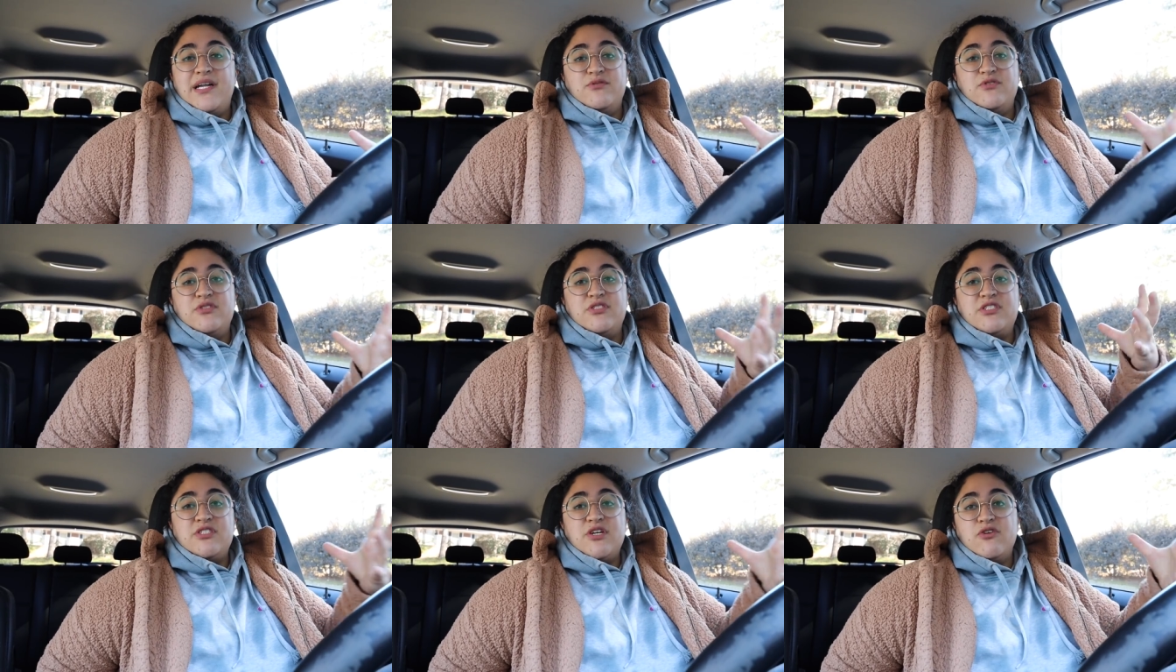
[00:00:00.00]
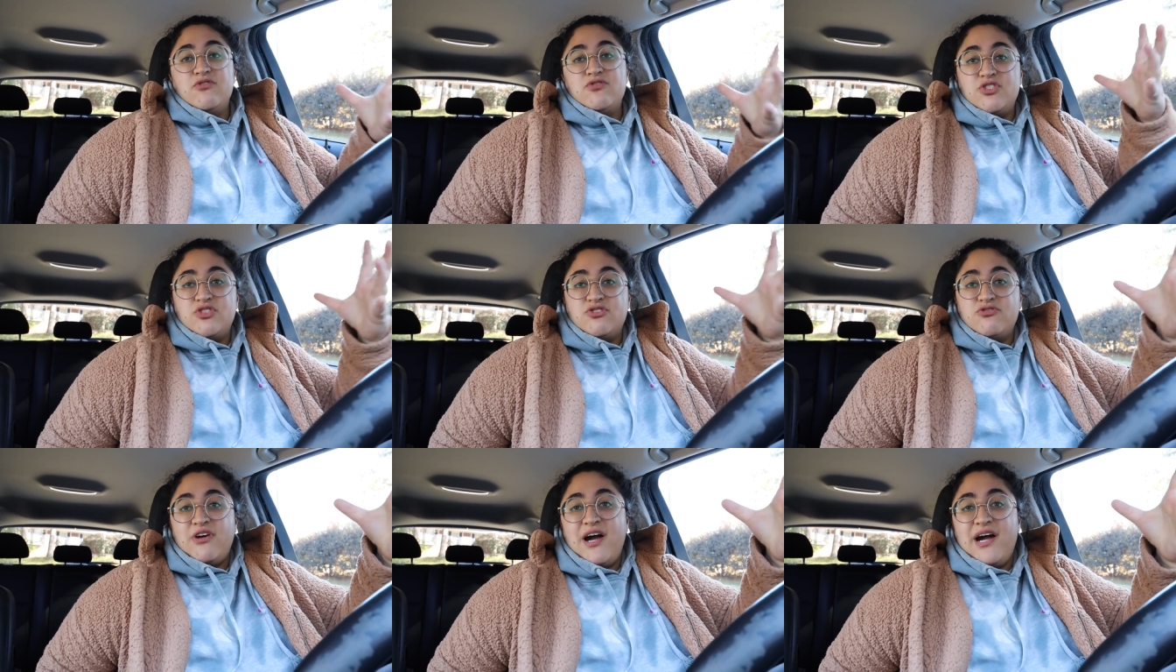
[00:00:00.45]
I was so
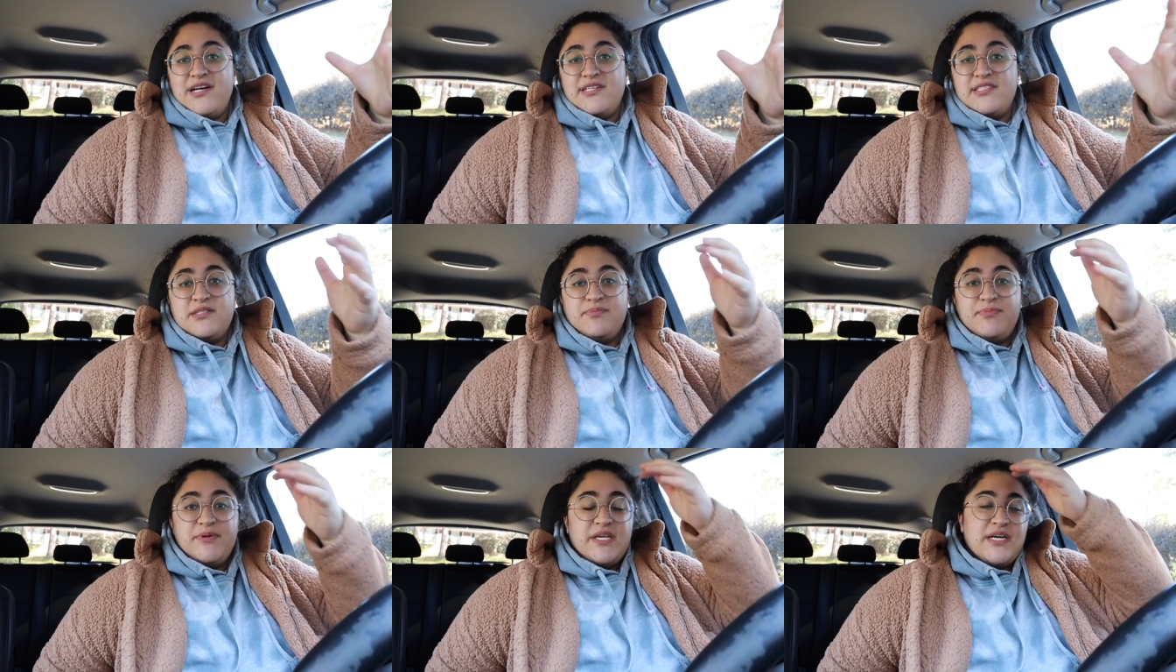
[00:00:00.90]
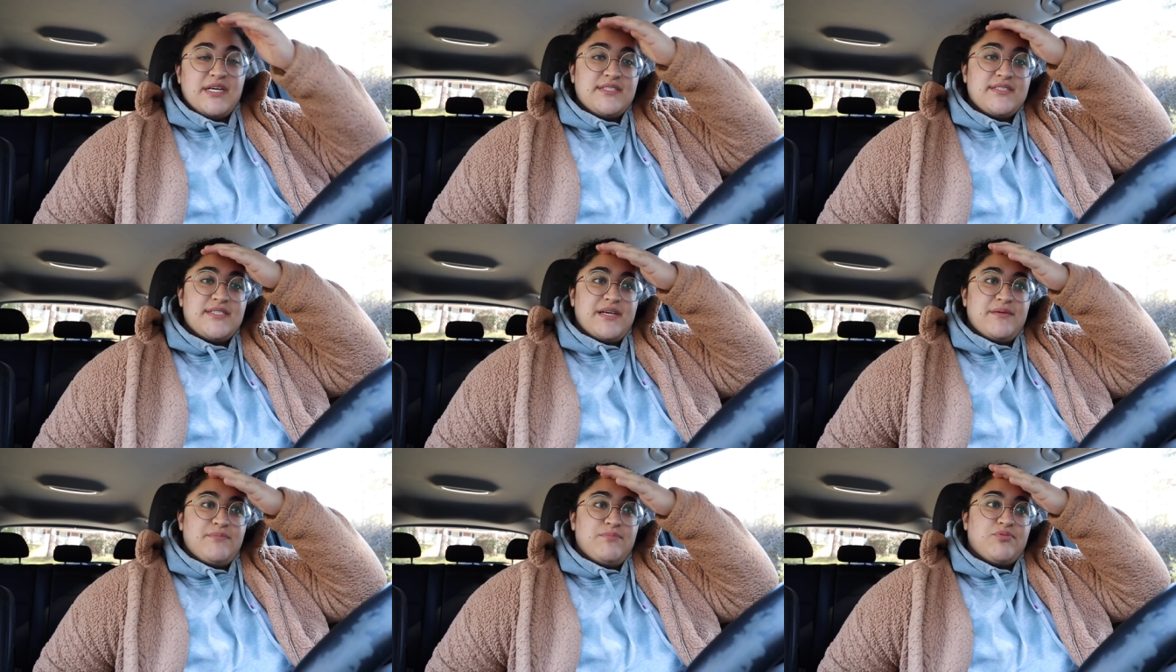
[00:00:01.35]
stressed
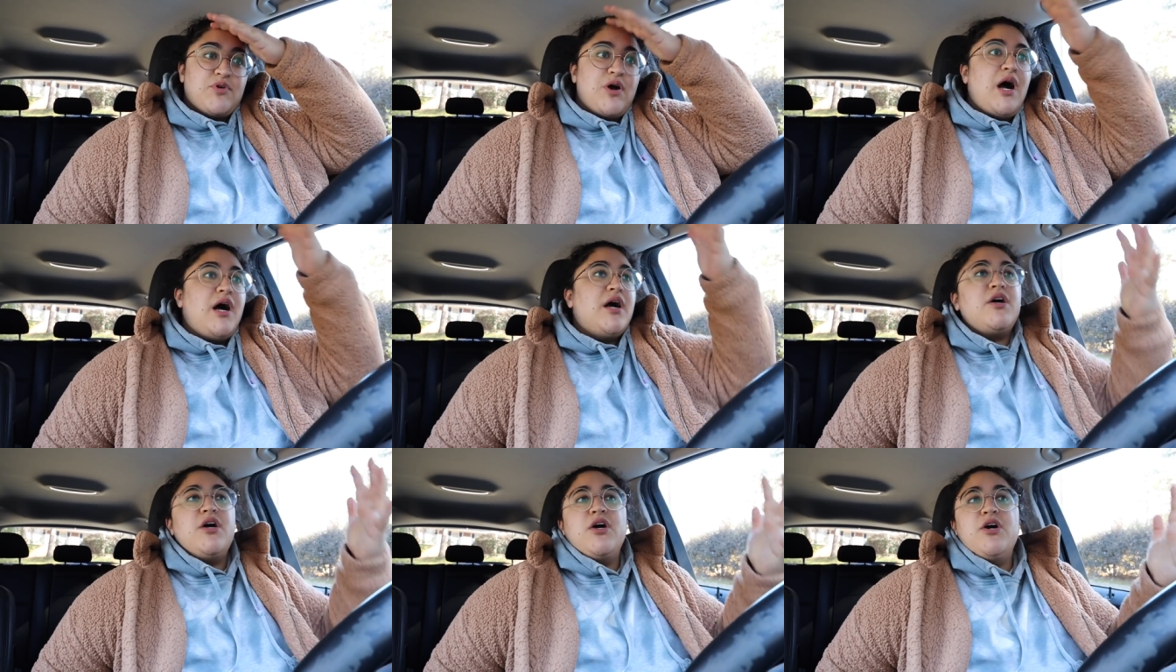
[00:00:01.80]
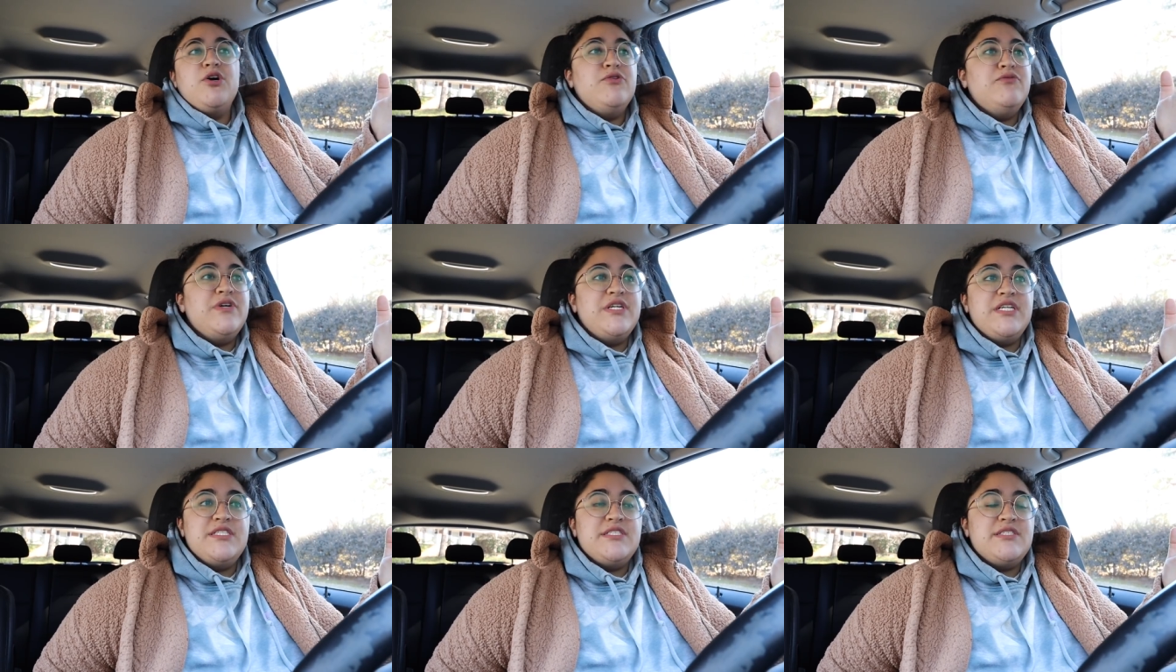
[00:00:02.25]
because I brought
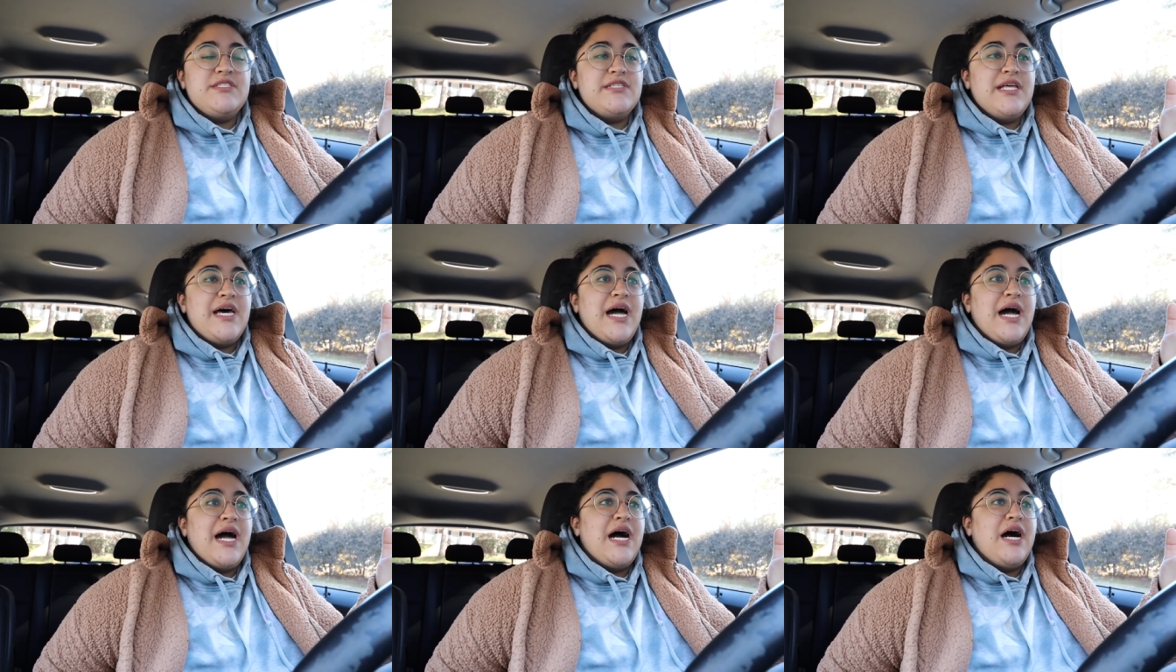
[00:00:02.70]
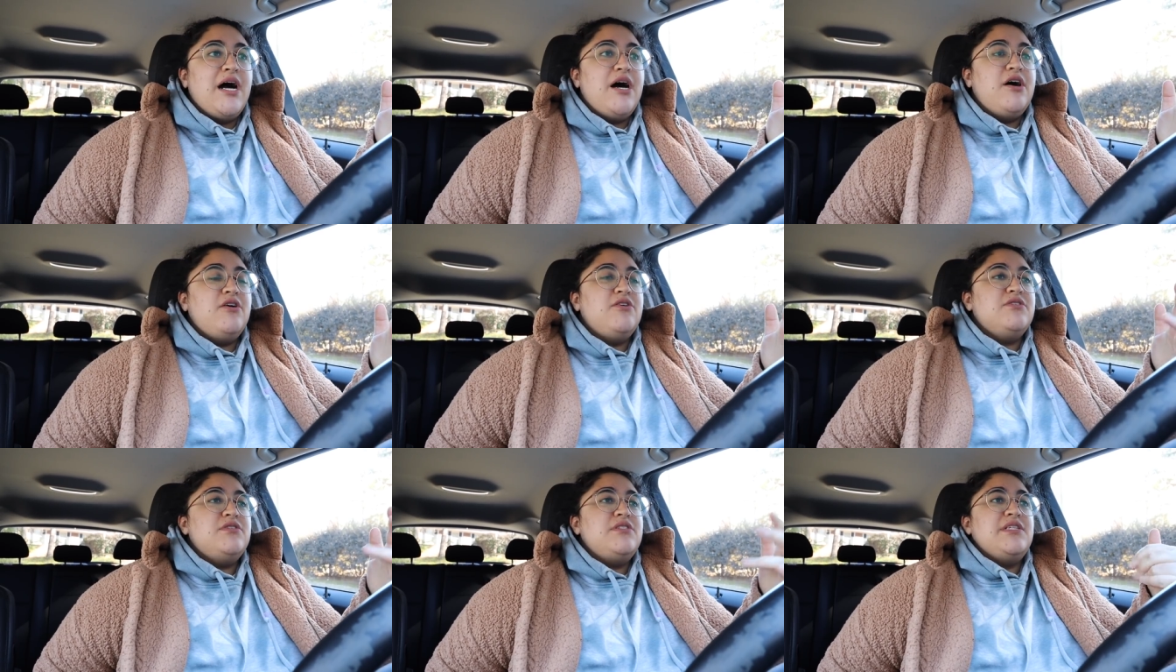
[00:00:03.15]
COVID into the
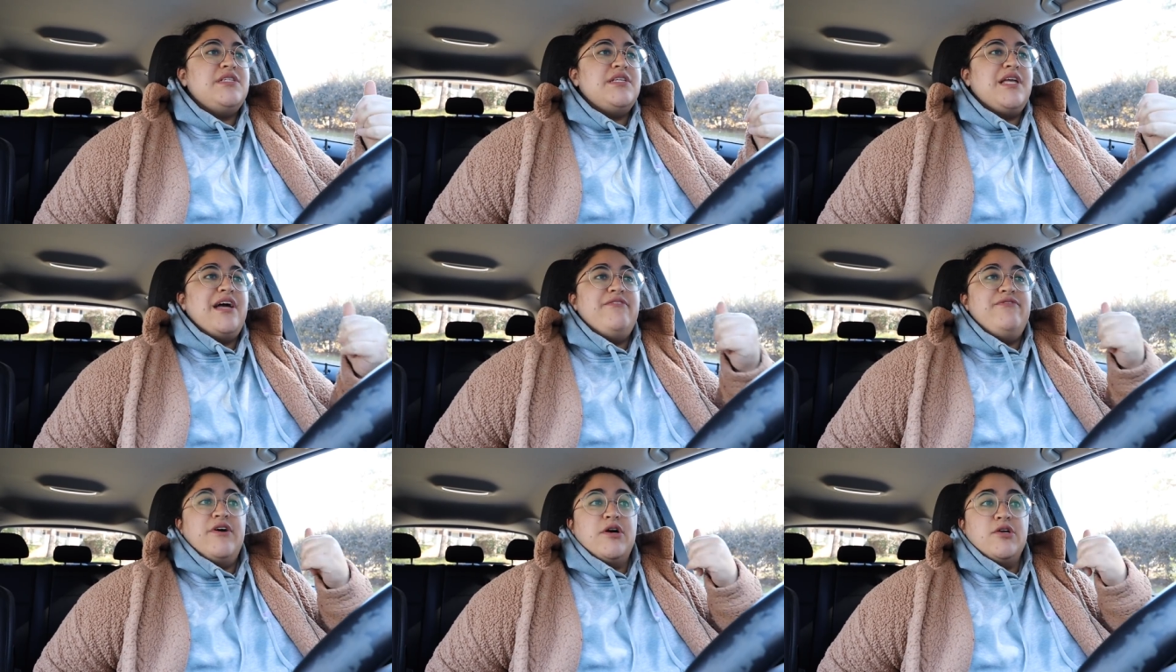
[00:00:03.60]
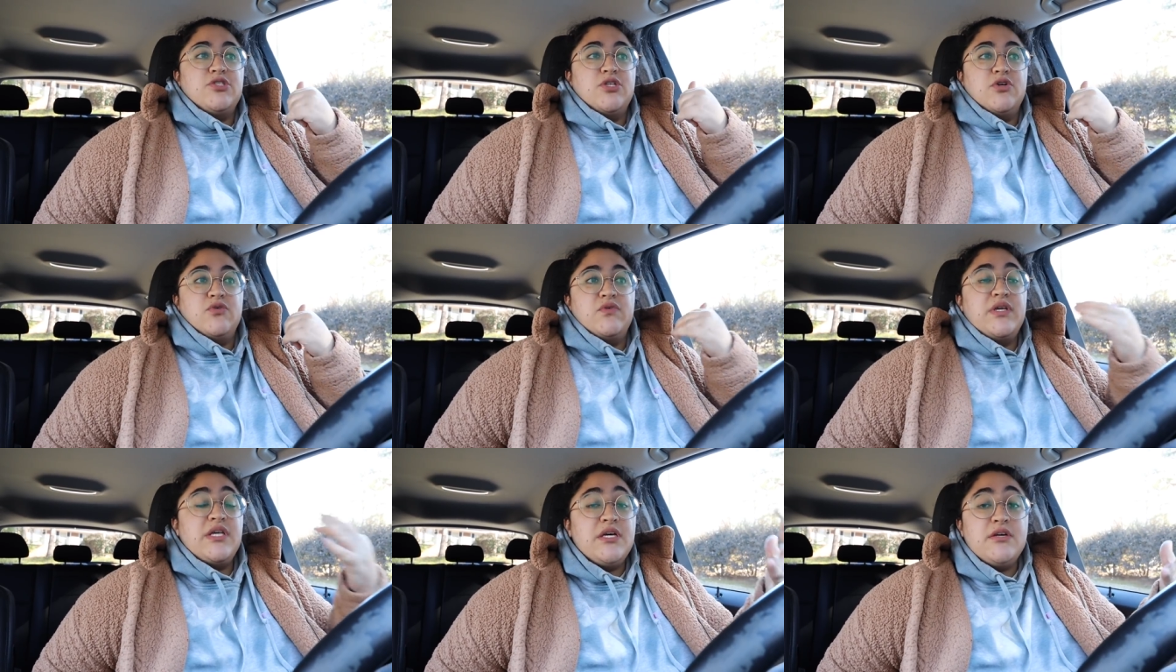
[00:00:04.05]
house and I felt
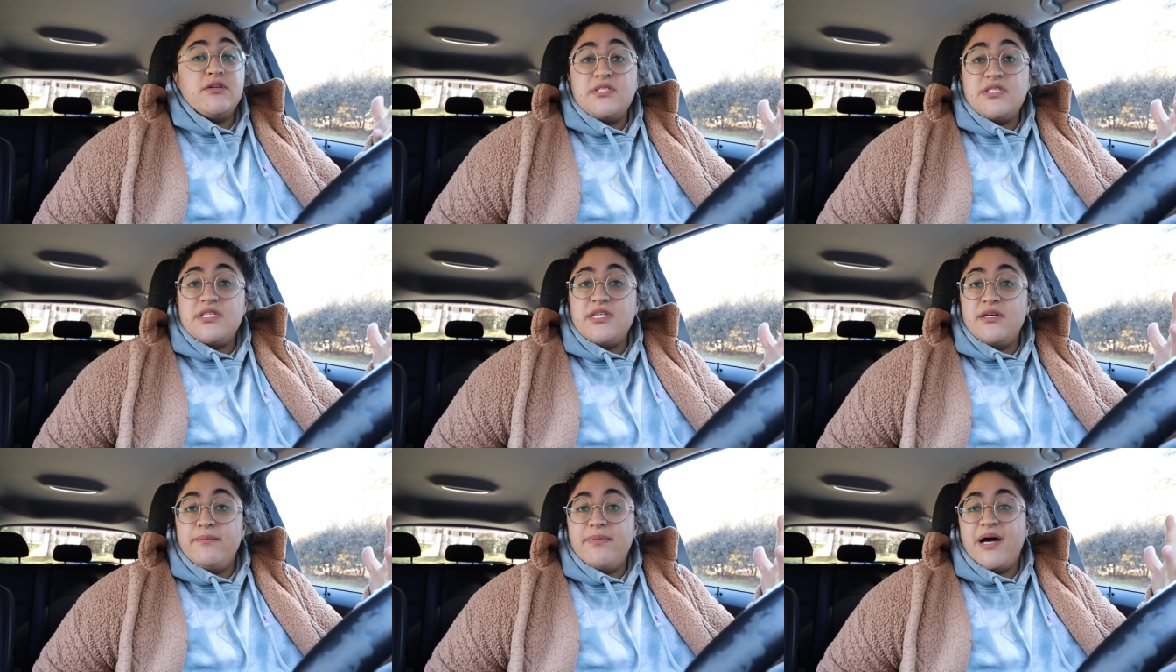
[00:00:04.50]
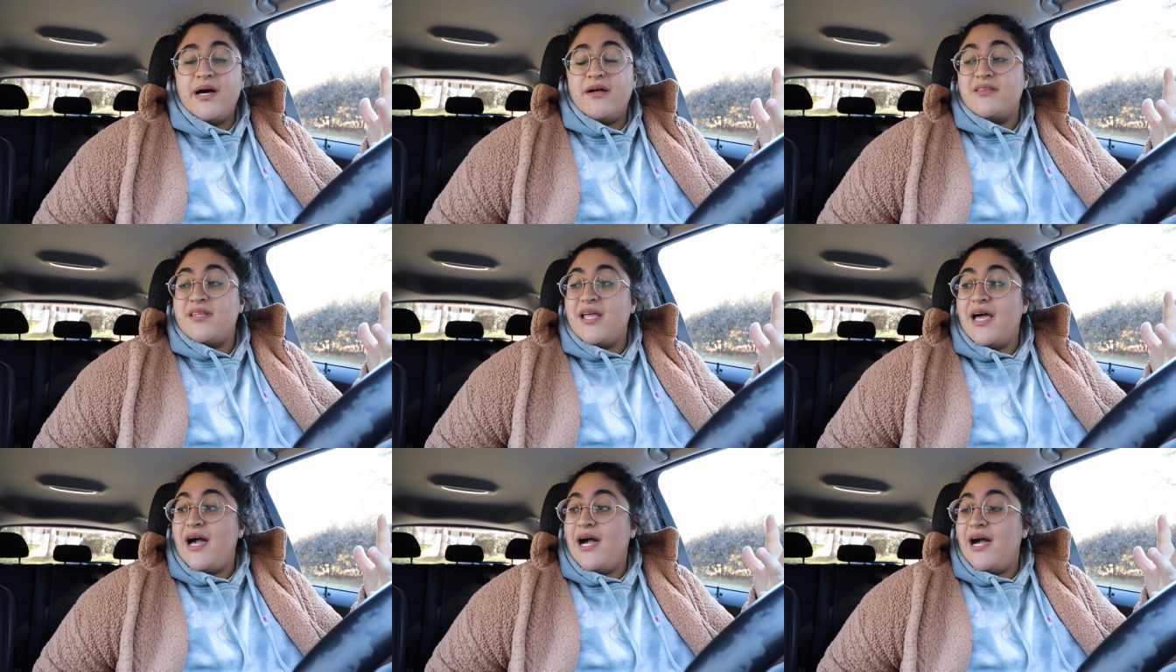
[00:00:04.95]
so guilty
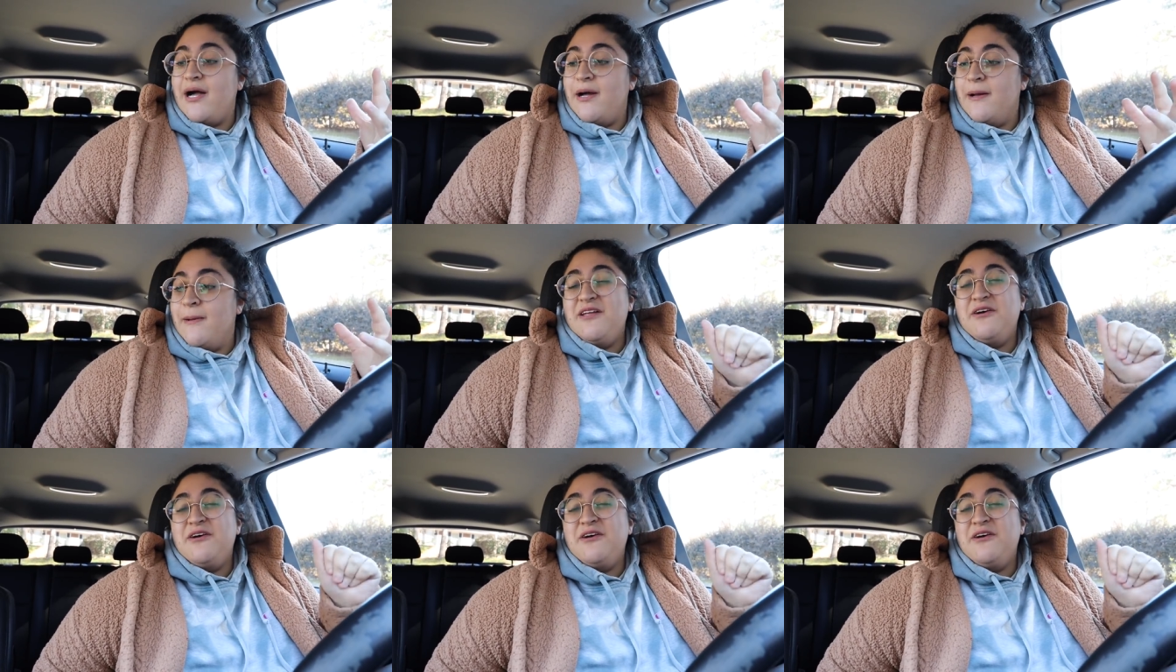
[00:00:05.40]
about that.